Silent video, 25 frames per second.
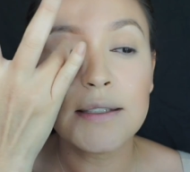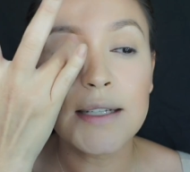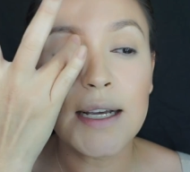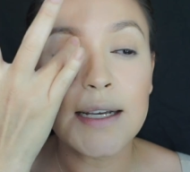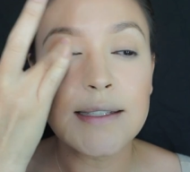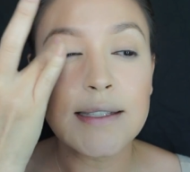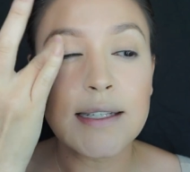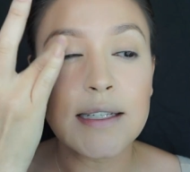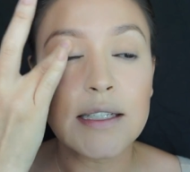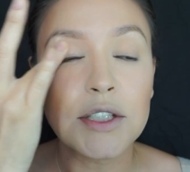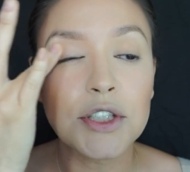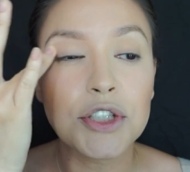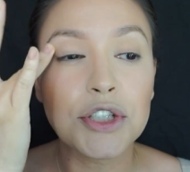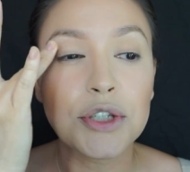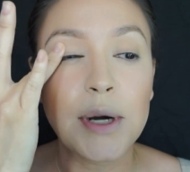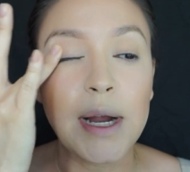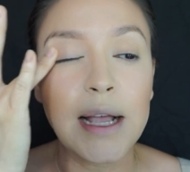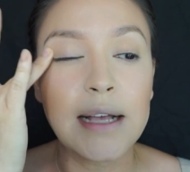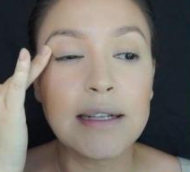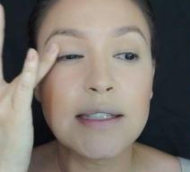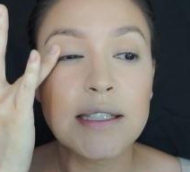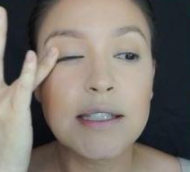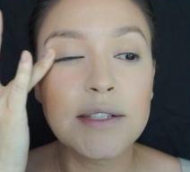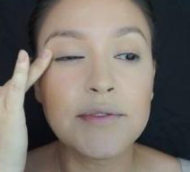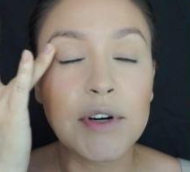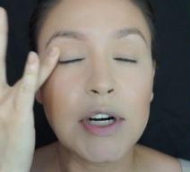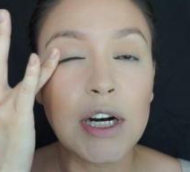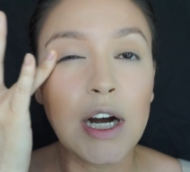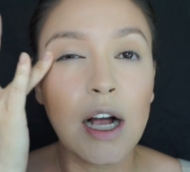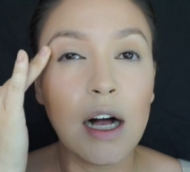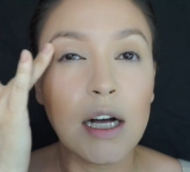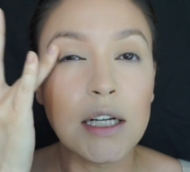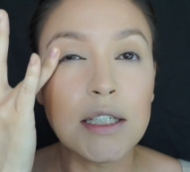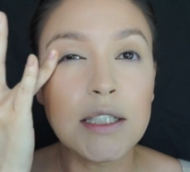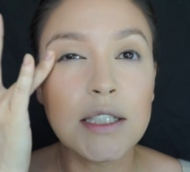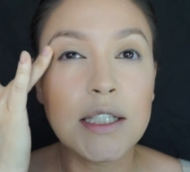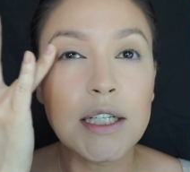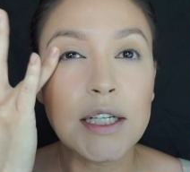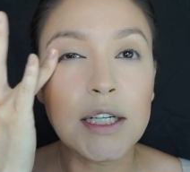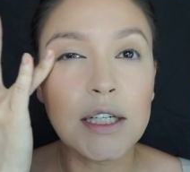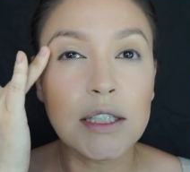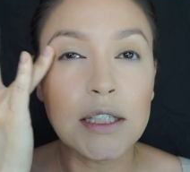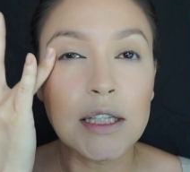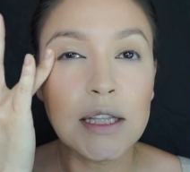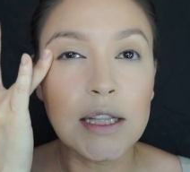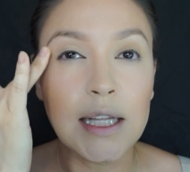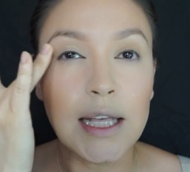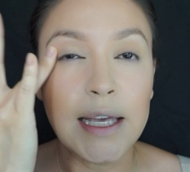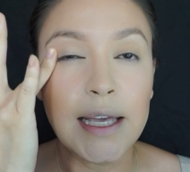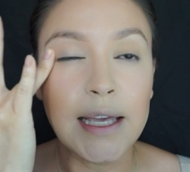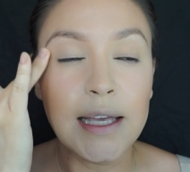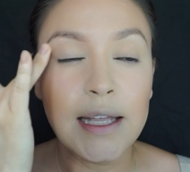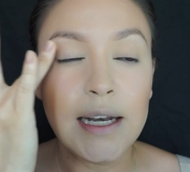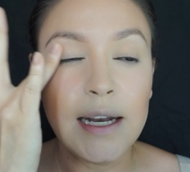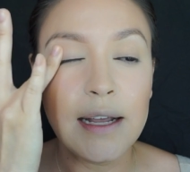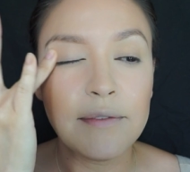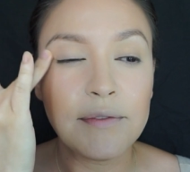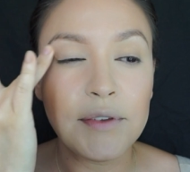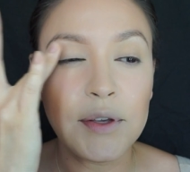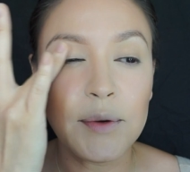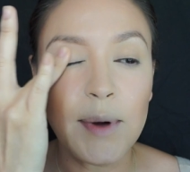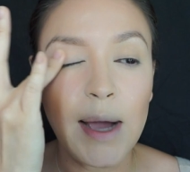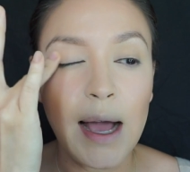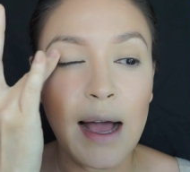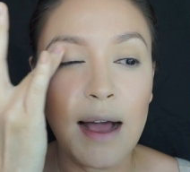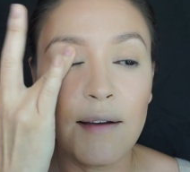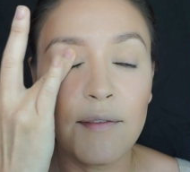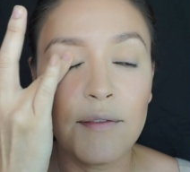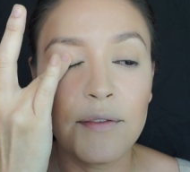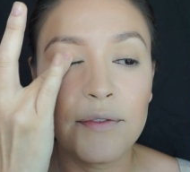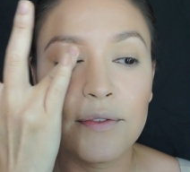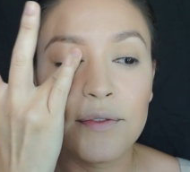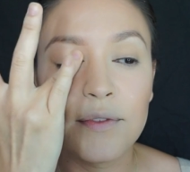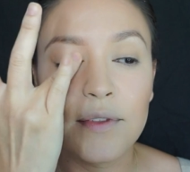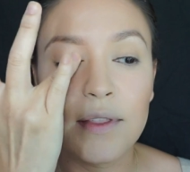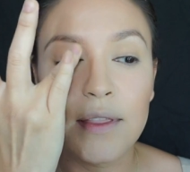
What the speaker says: doesn't transfer onto your lid if you have